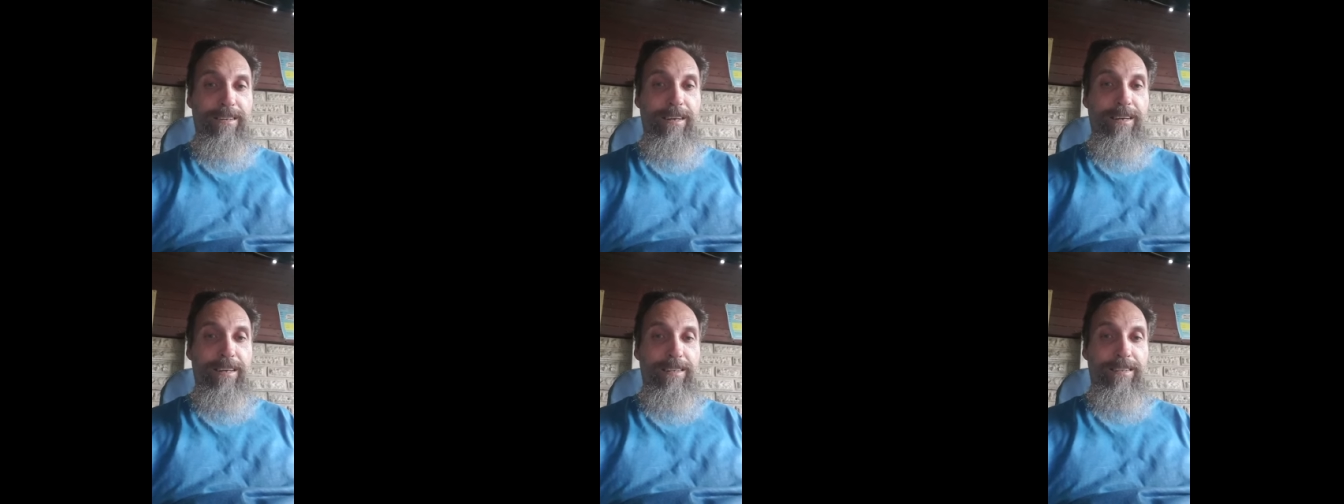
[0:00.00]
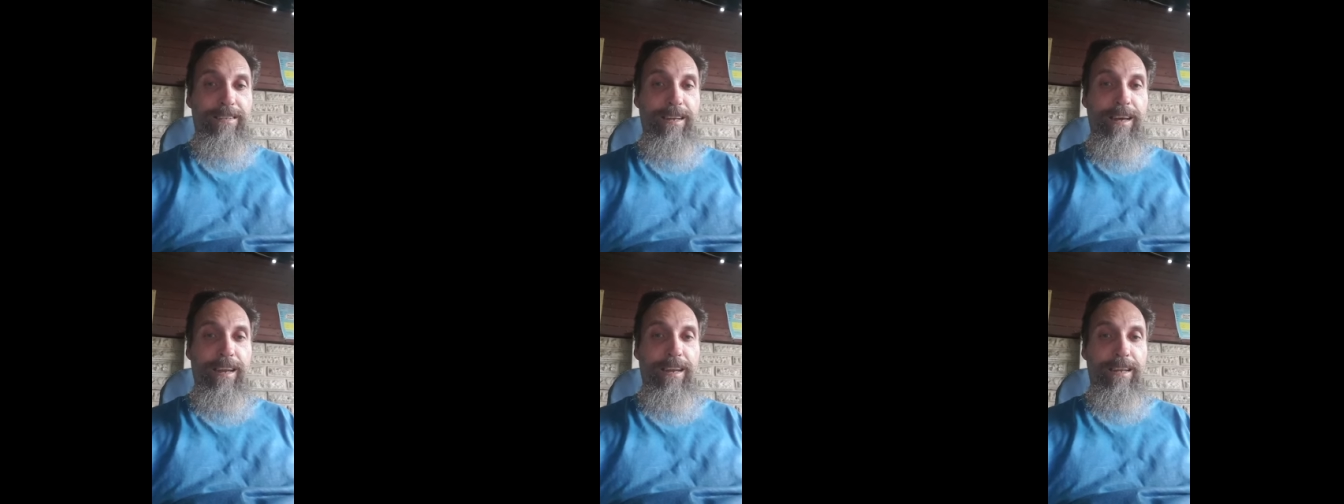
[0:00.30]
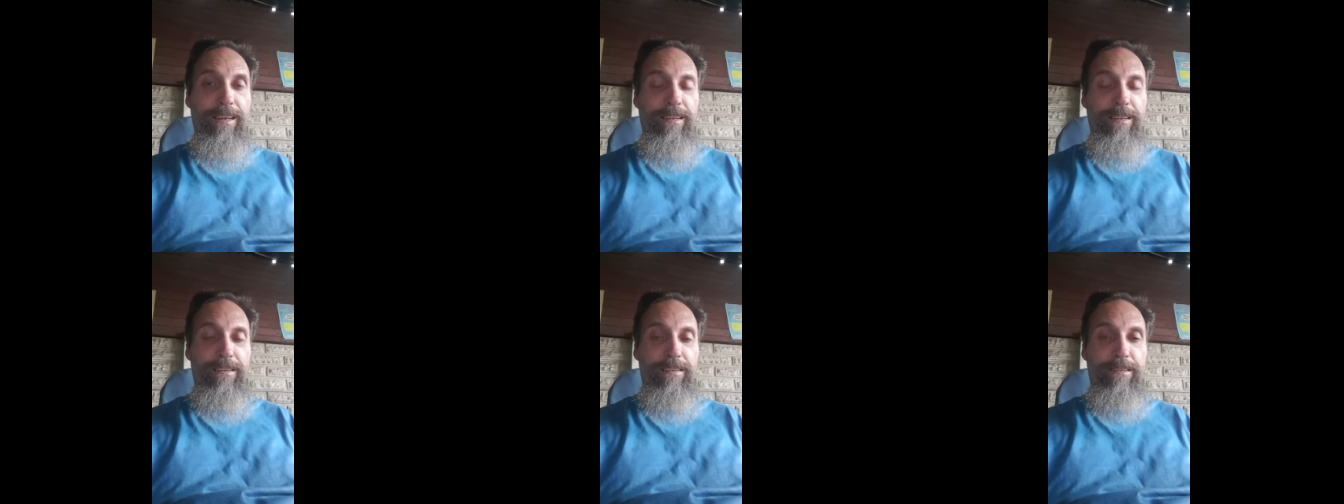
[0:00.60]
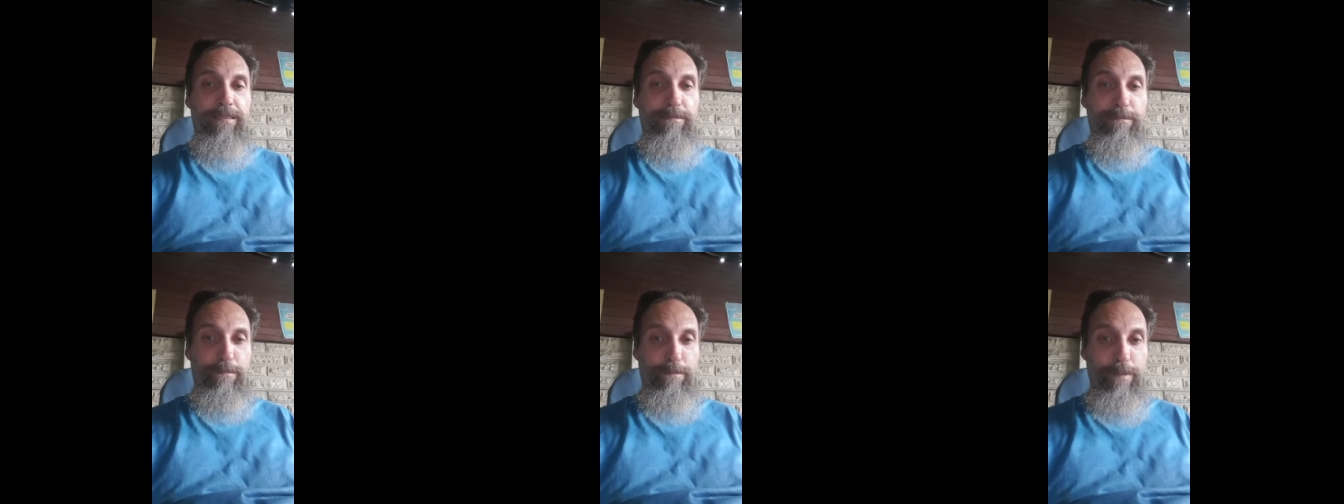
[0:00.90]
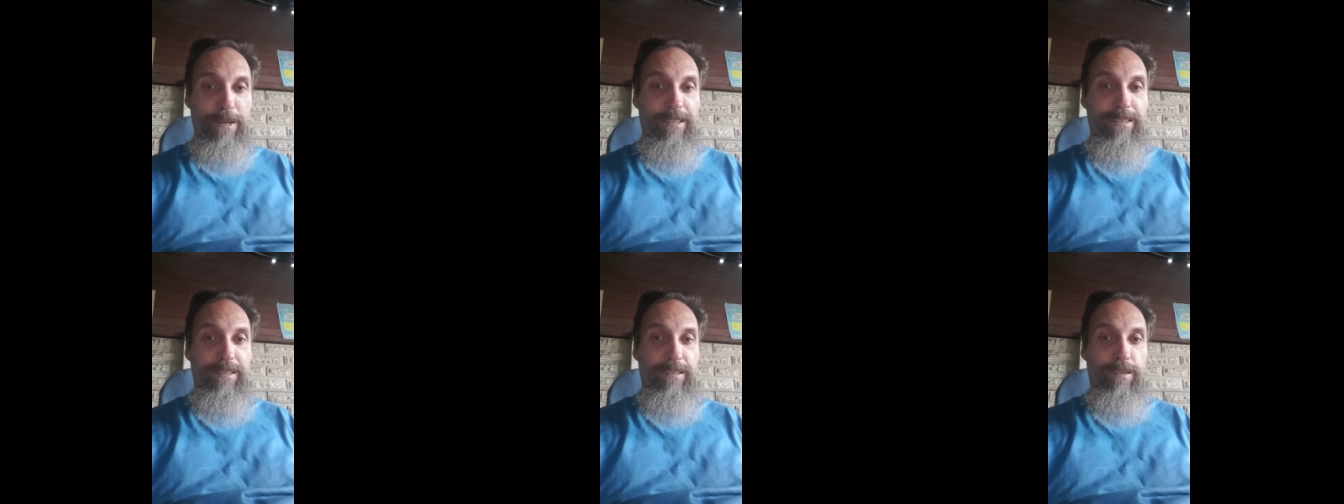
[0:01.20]
are understanding this
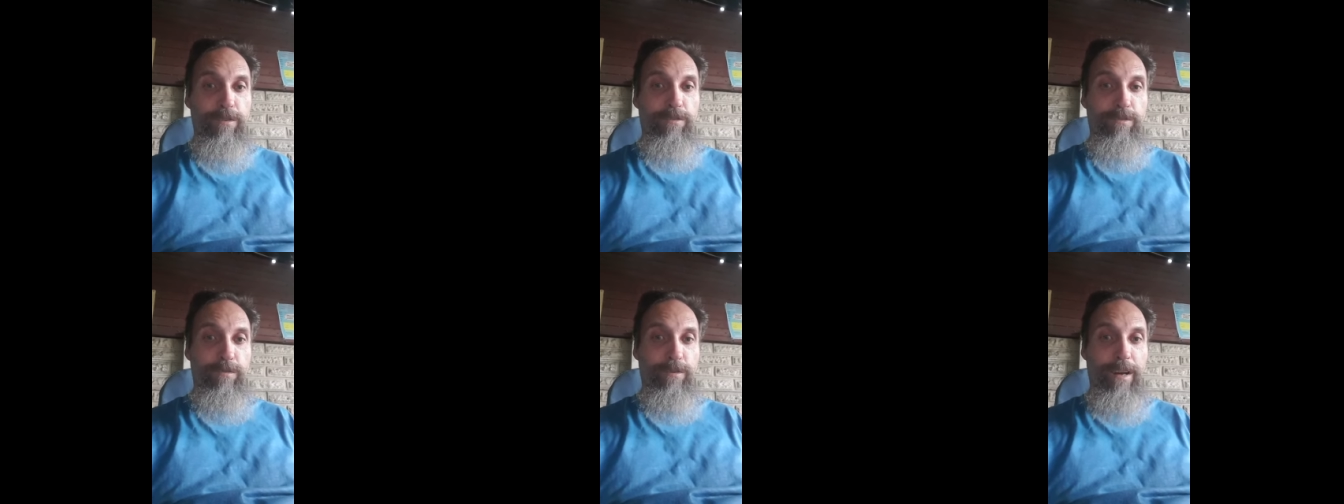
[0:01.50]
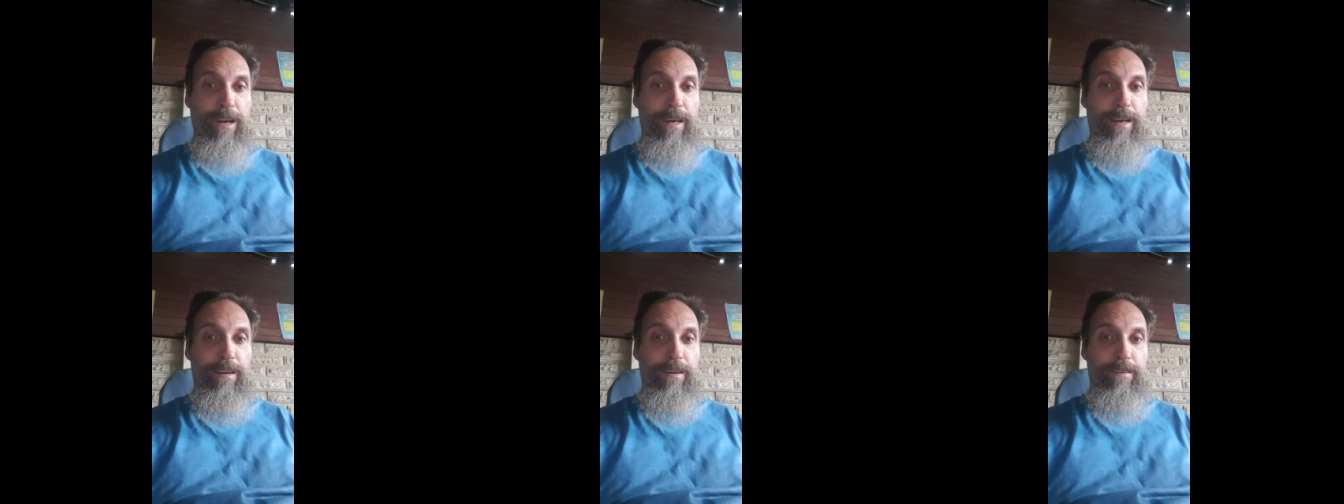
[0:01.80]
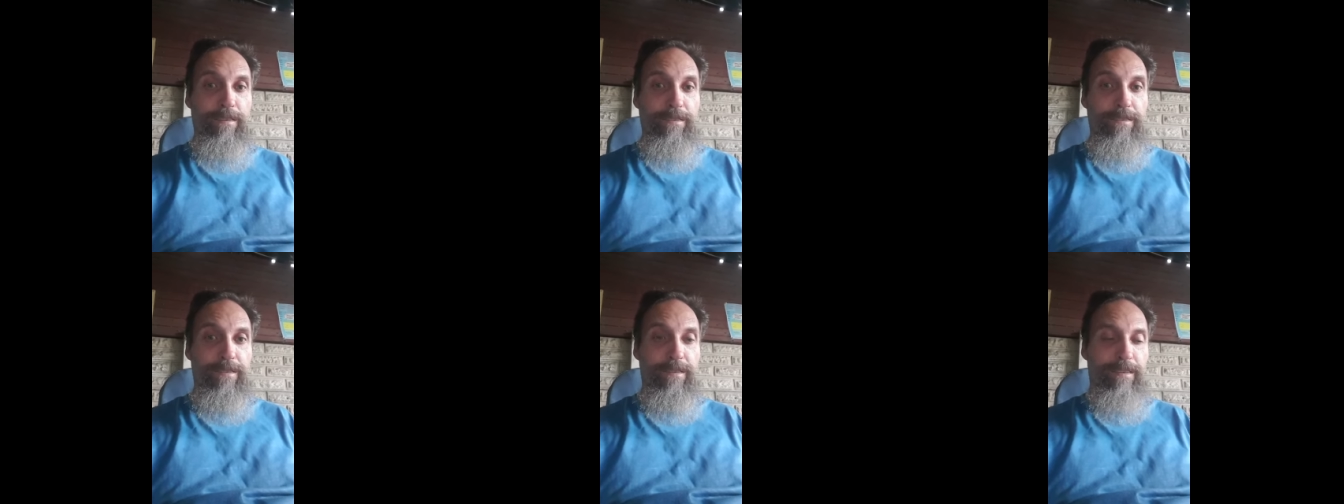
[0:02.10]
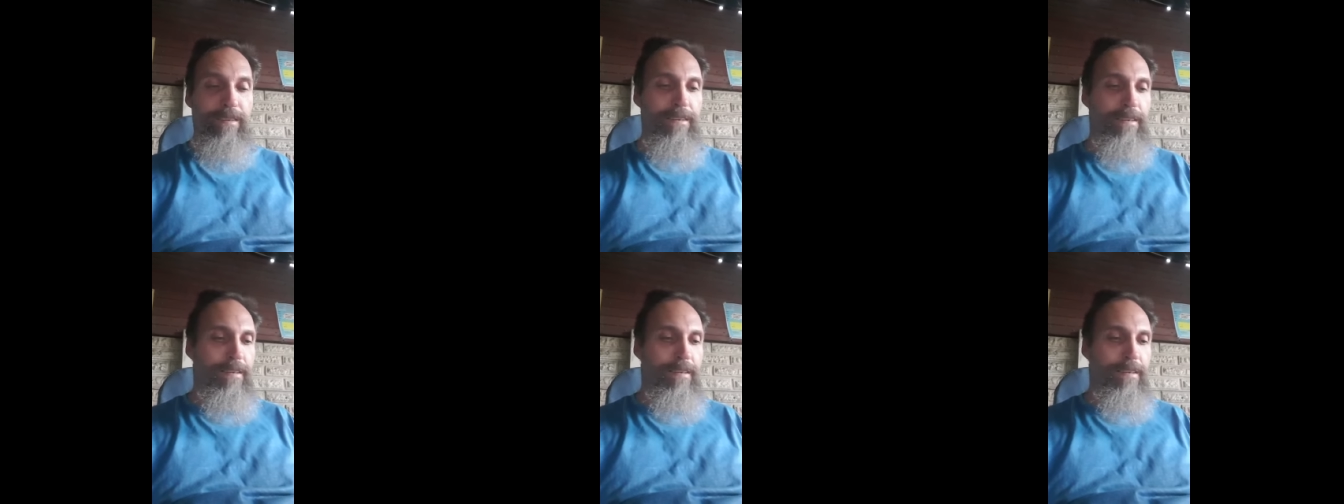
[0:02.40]
amidst the tornadoes.